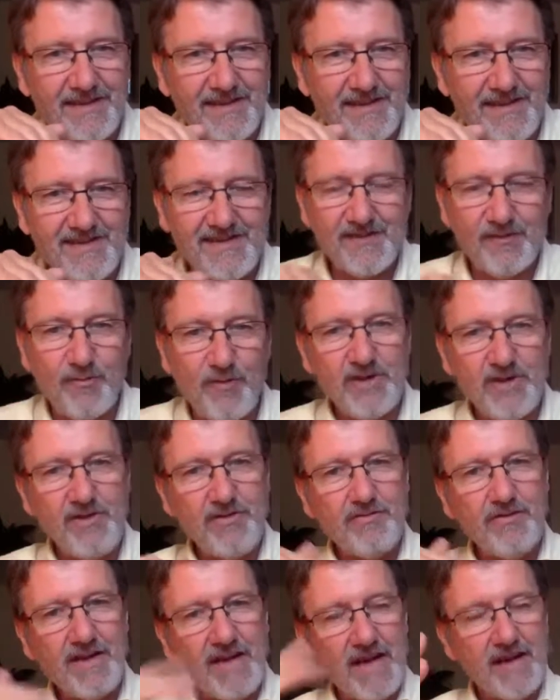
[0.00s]
It's that when
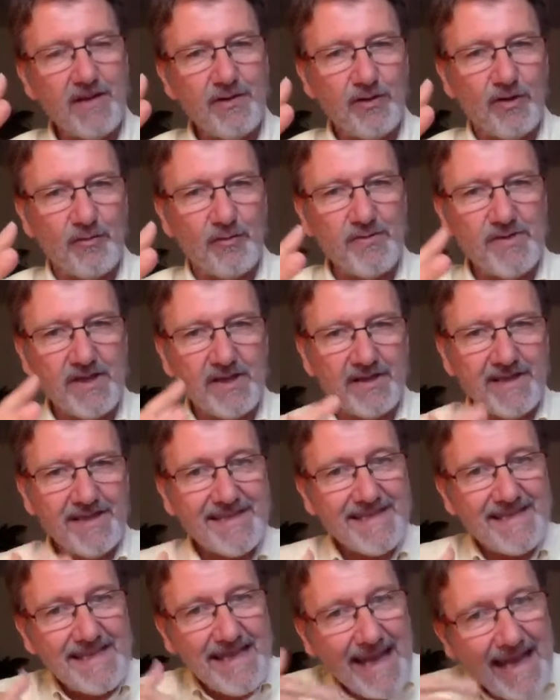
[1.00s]
you get the object,
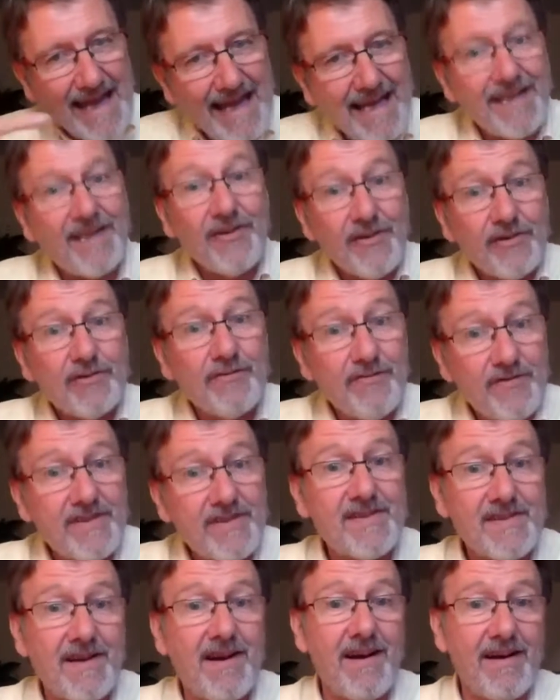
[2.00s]
it's the end of
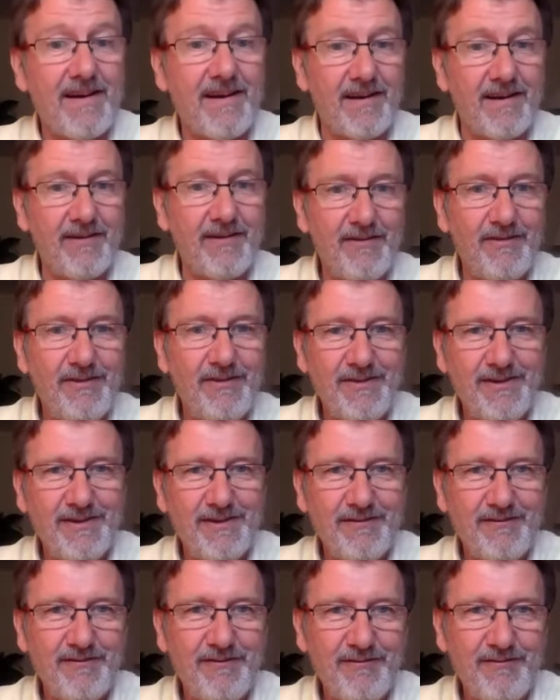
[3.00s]
desire
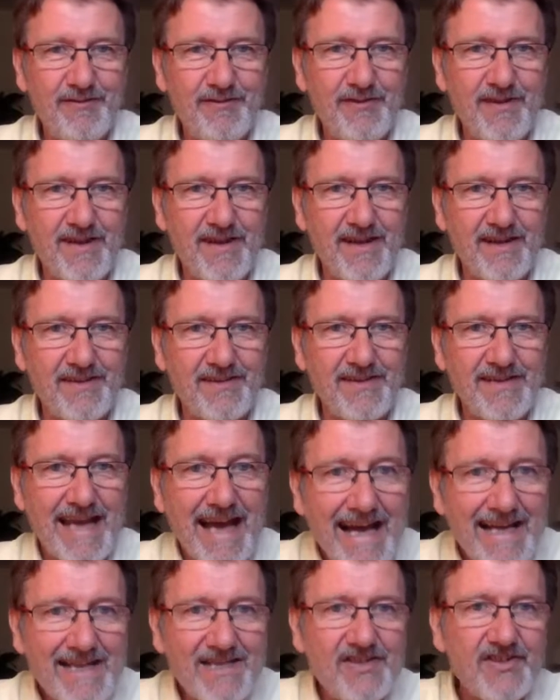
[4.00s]
for that, the
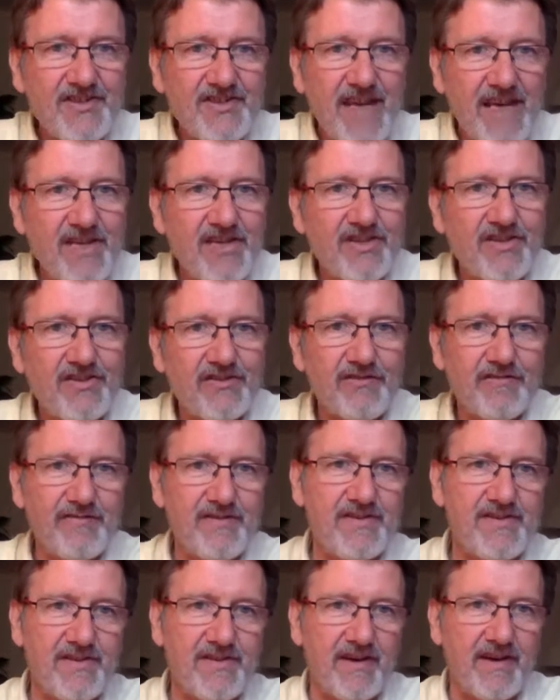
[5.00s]
agitation of
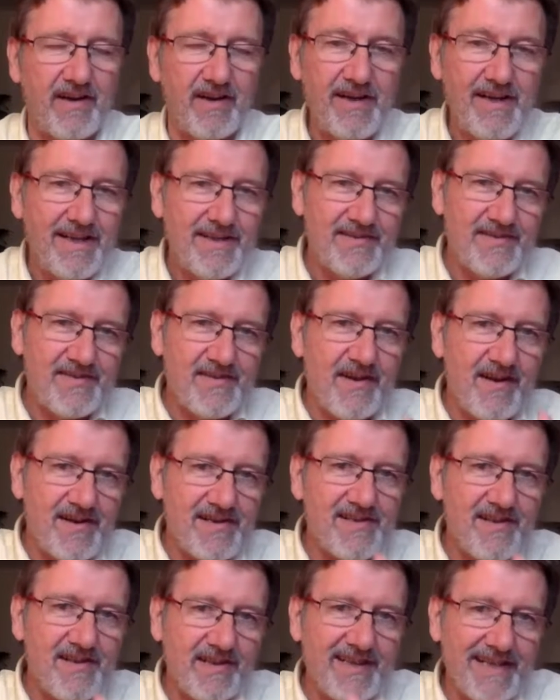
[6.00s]
desire. Desire
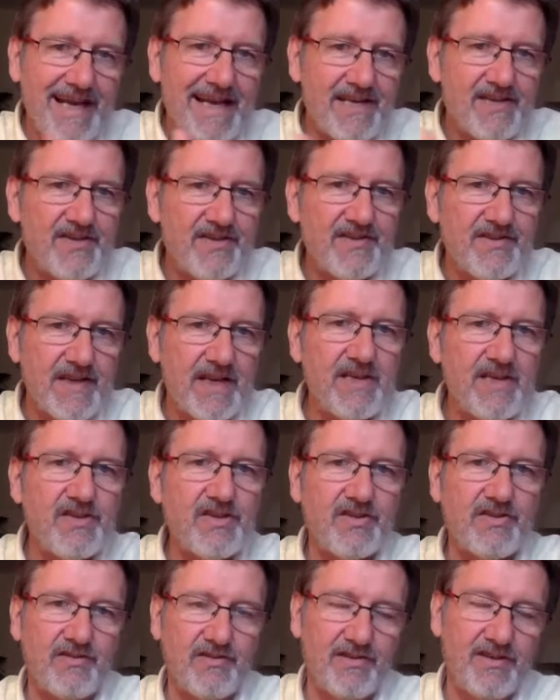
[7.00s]
is like an
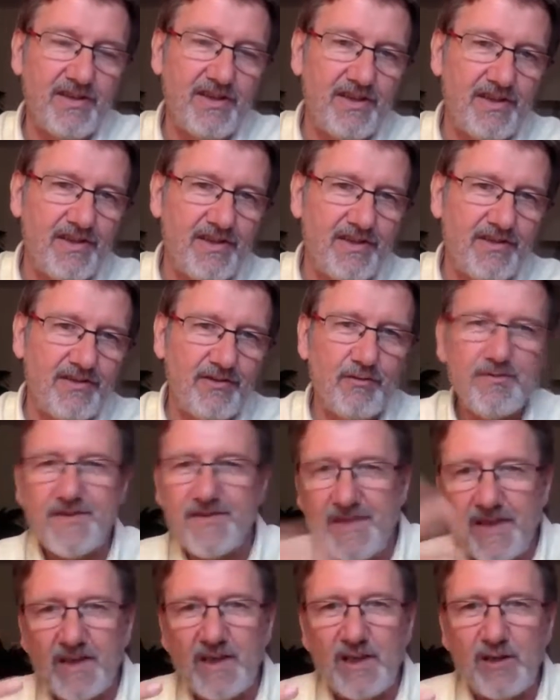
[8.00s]
agitation. You're always
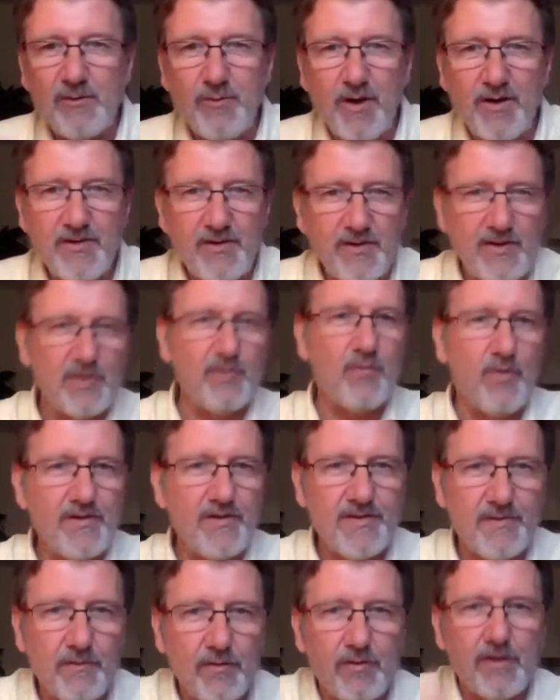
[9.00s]
thinking about it, you
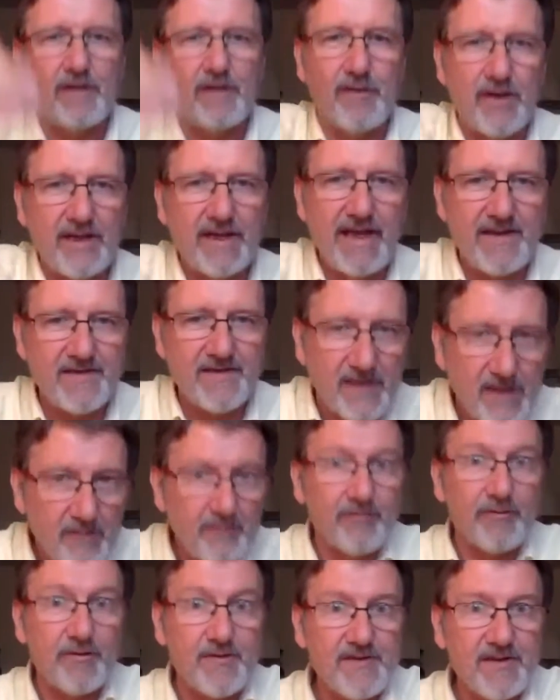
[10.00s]
want it, oh, I've got to get it
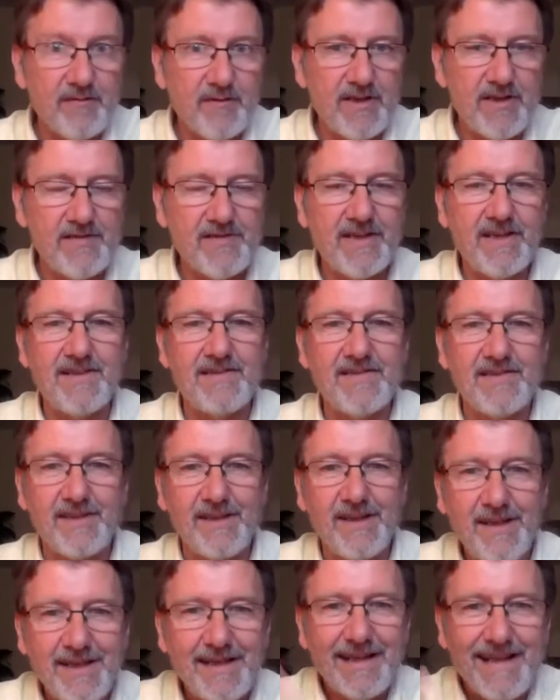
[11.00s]
before someone else gets it.
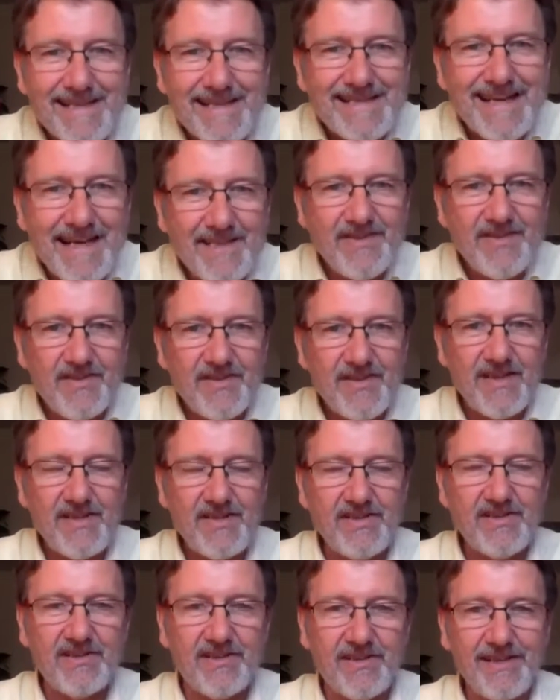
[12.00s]
That's
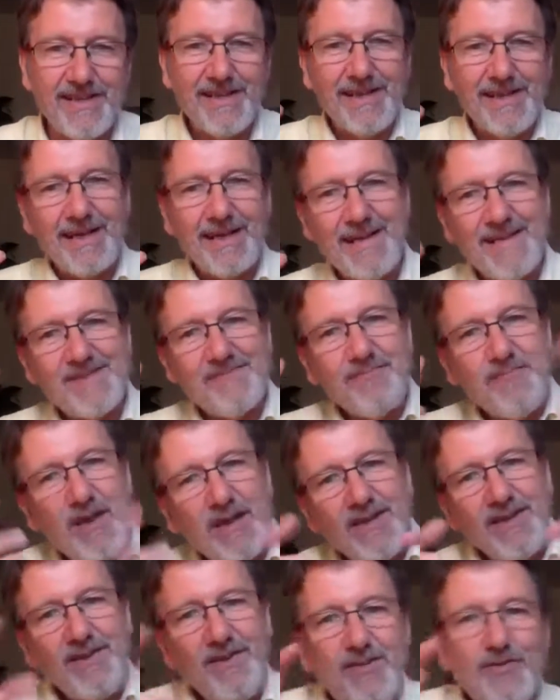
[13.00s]
agitation, and that's
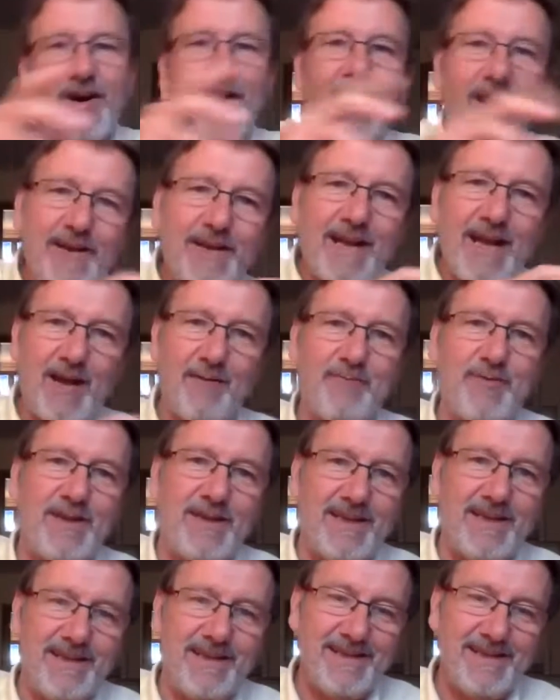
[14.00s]
making you unhappy.